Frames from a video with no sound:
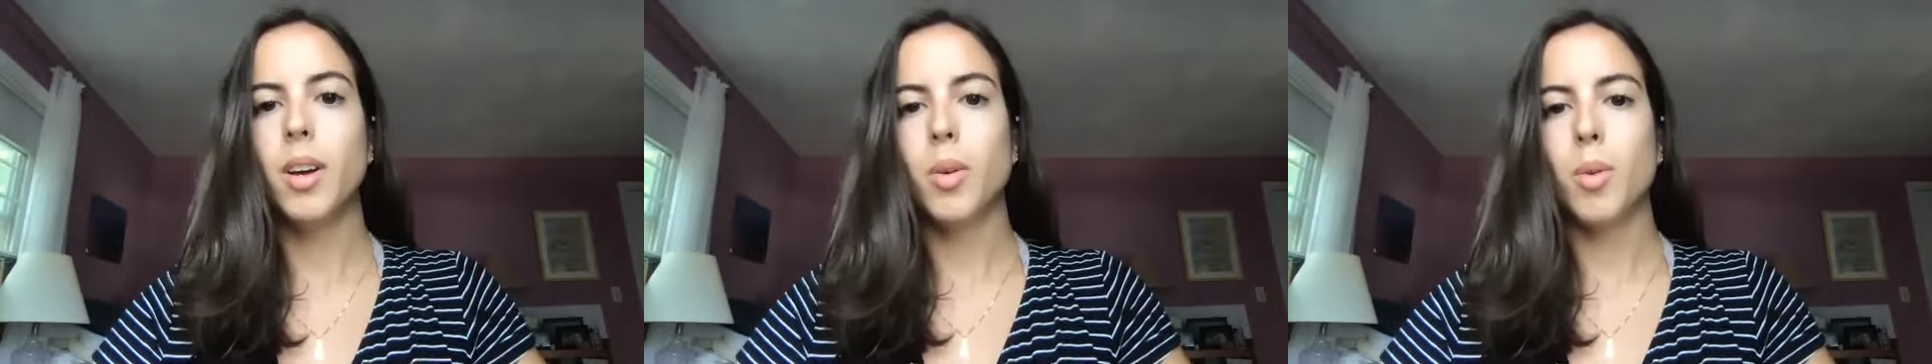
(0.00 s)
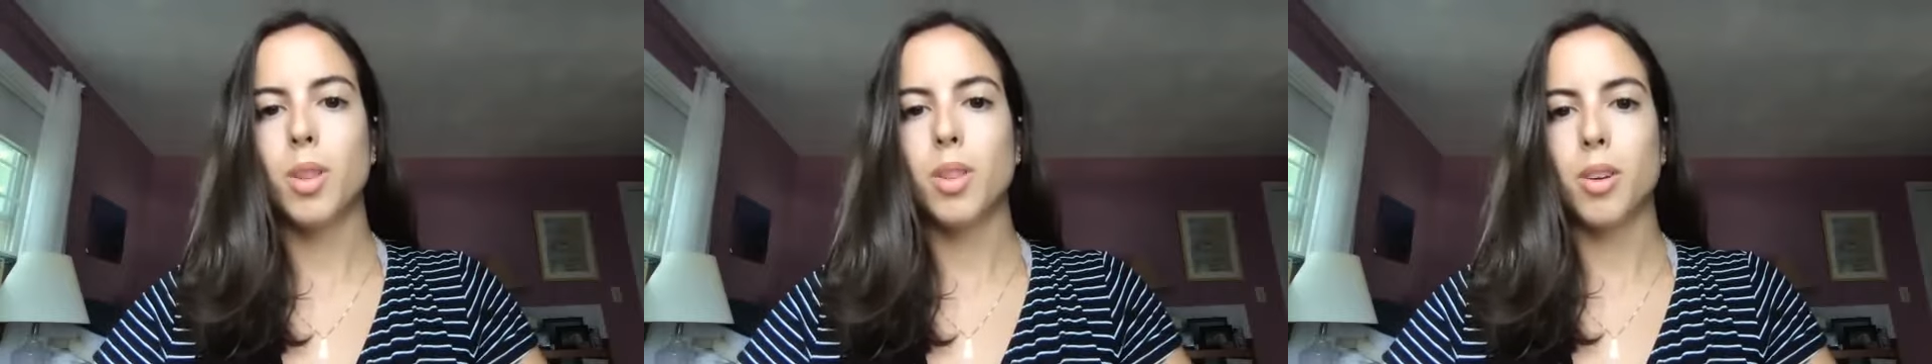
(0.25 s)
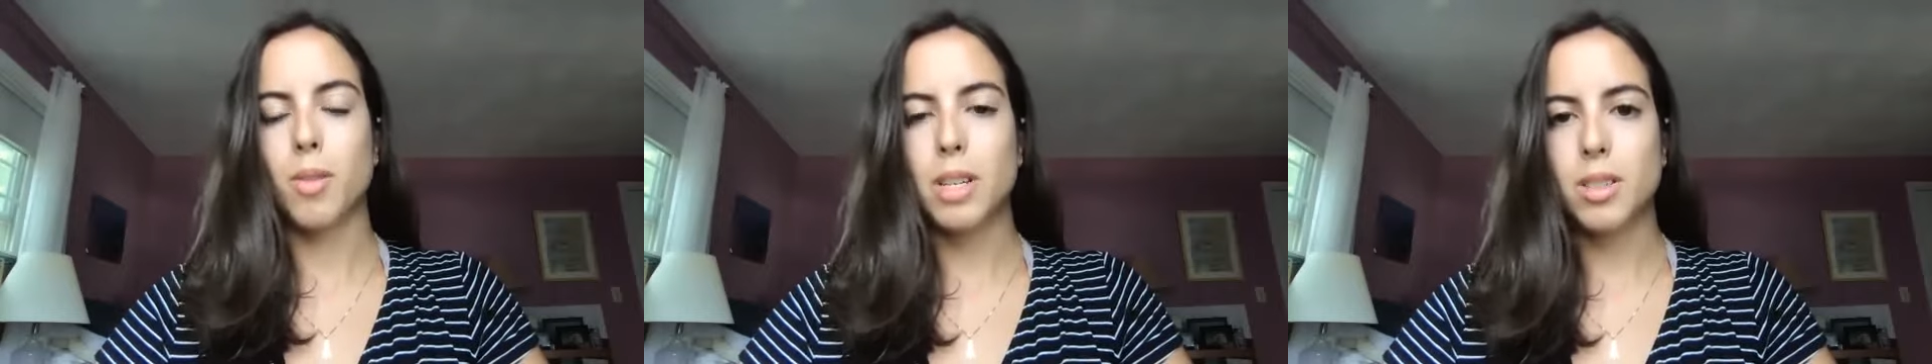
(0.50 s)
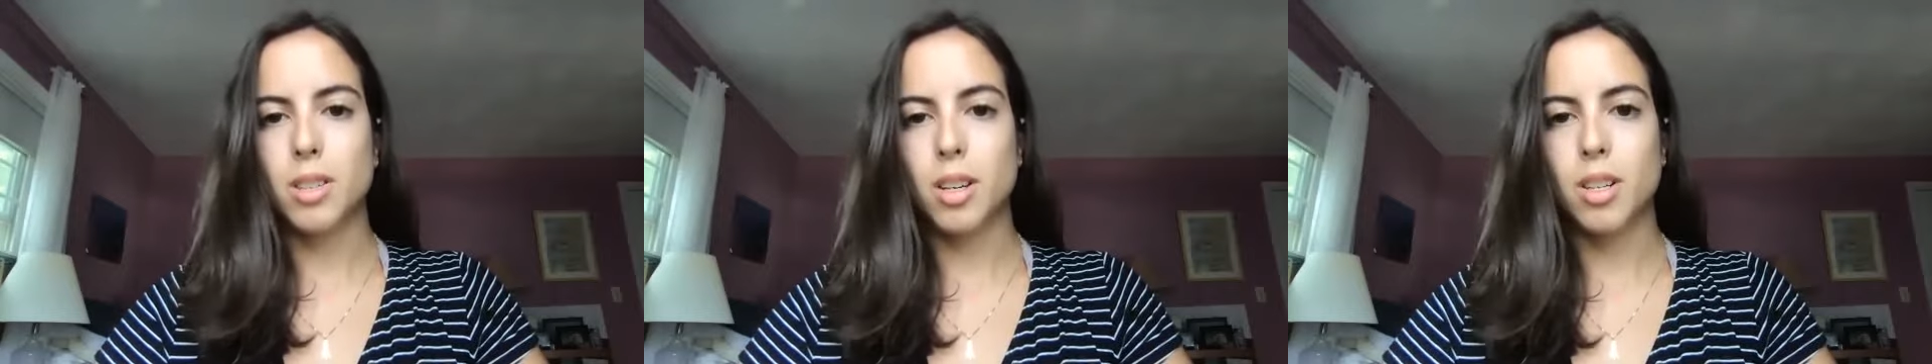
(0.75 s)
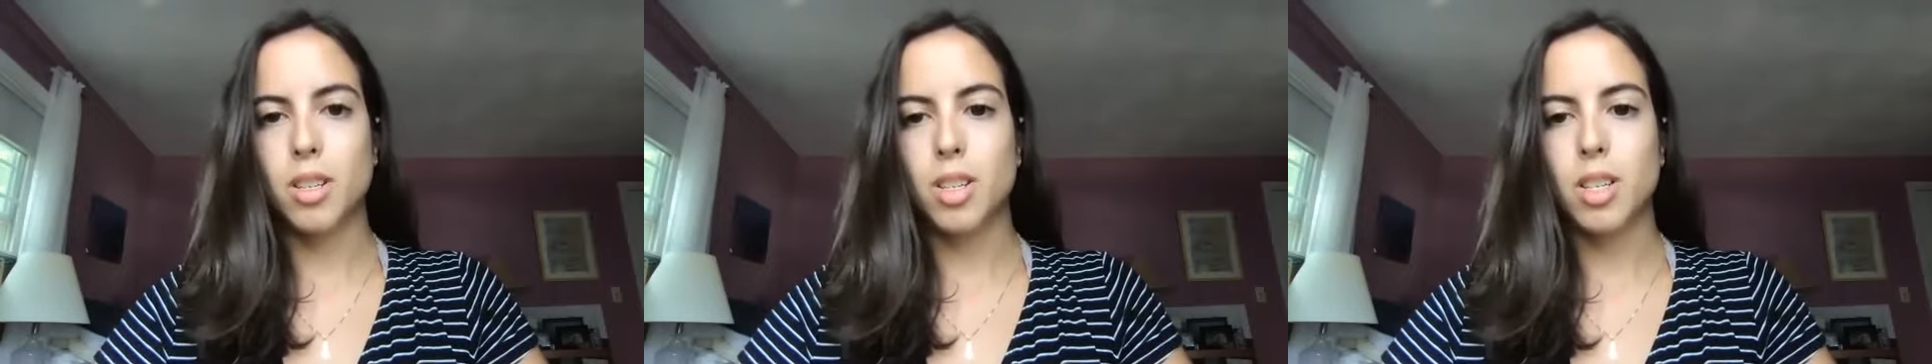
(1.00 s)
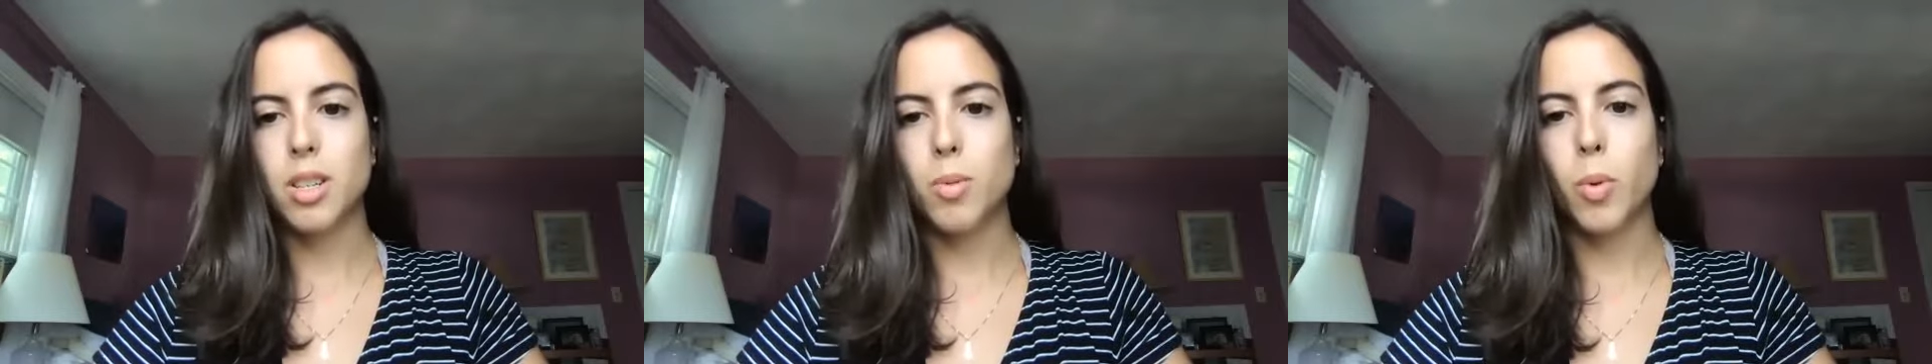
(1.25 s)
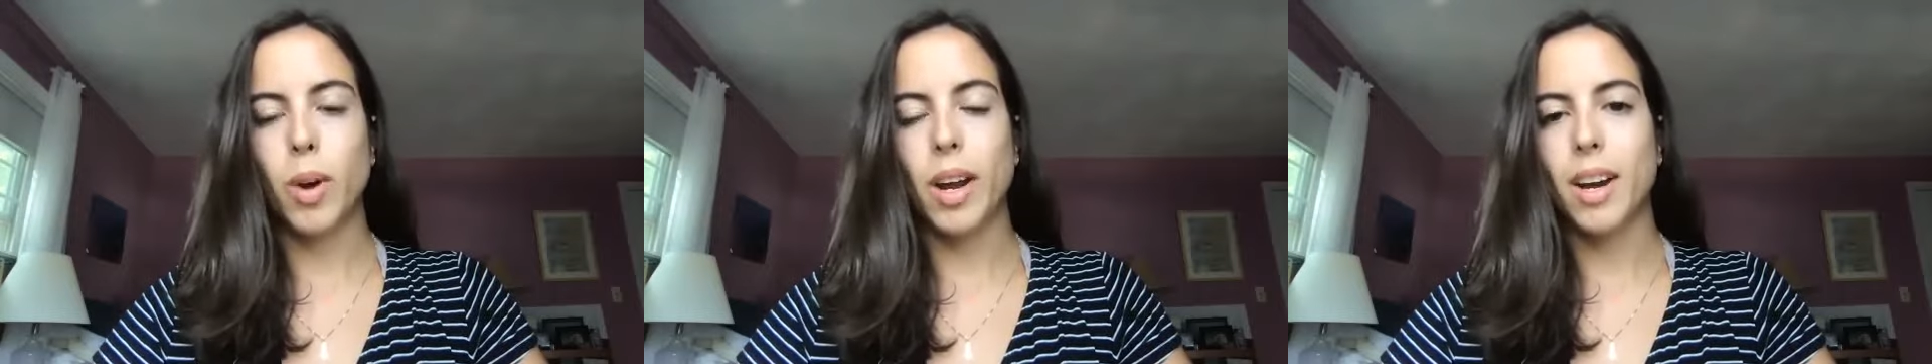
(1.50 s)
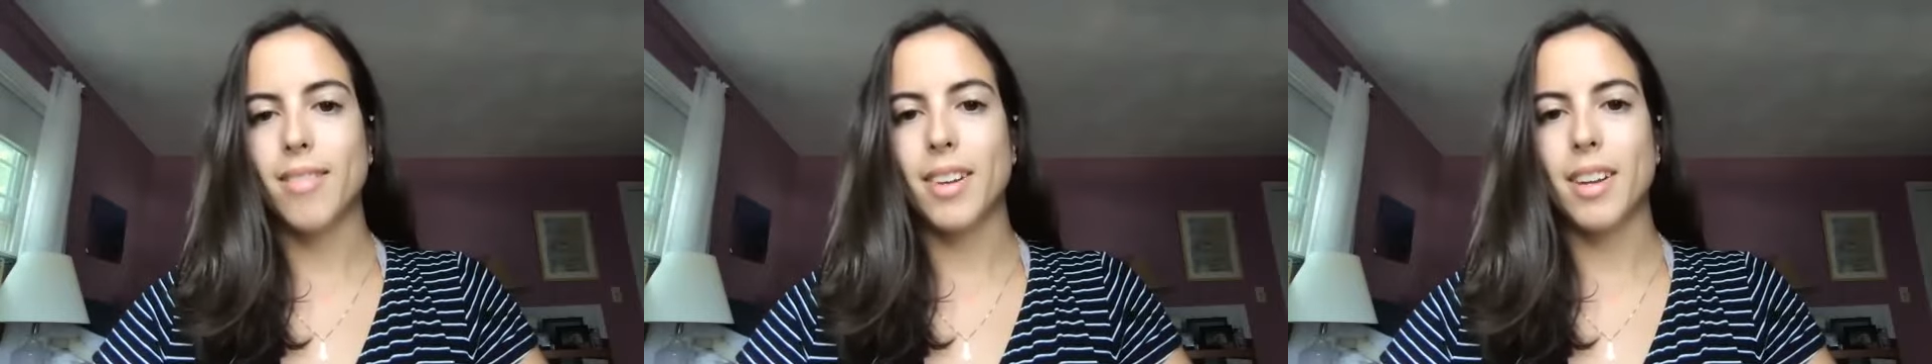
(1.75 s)
with your research and you won't
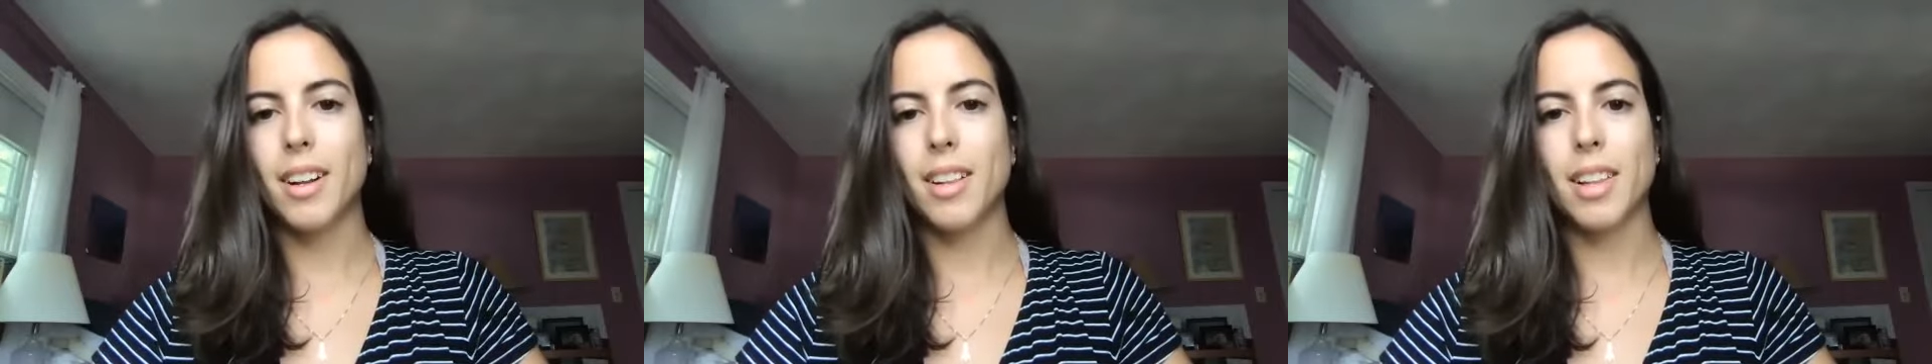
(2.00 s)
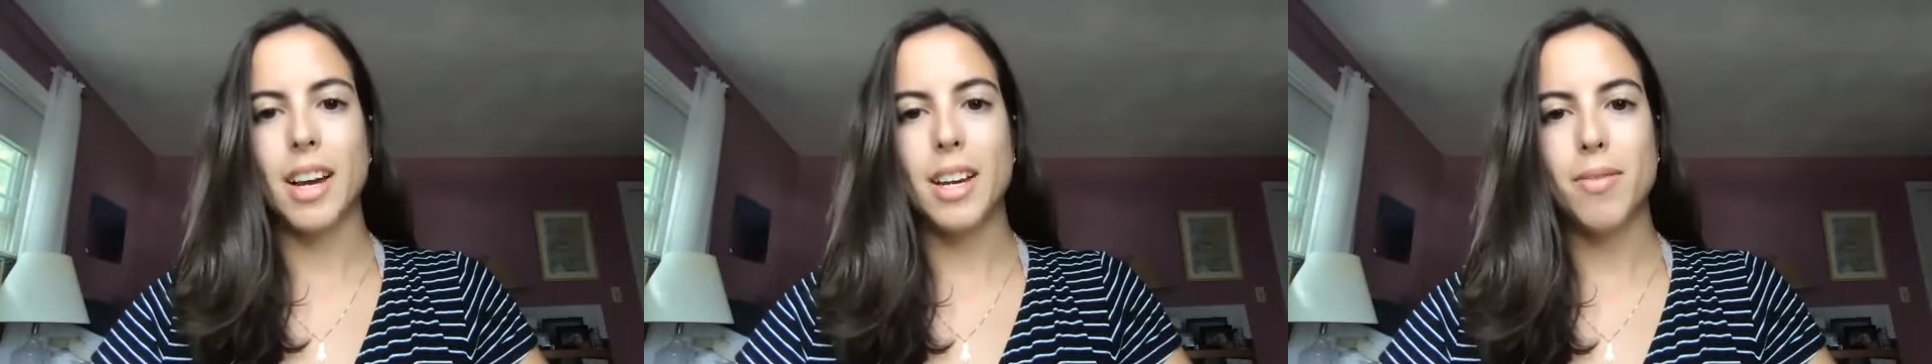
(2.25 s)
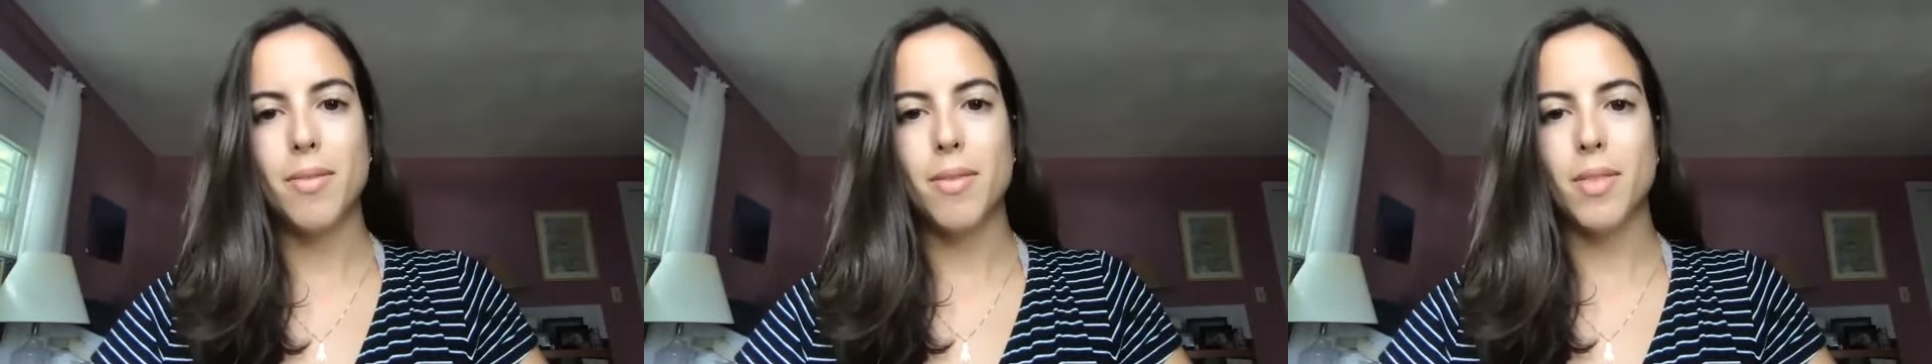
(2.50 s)
have a life.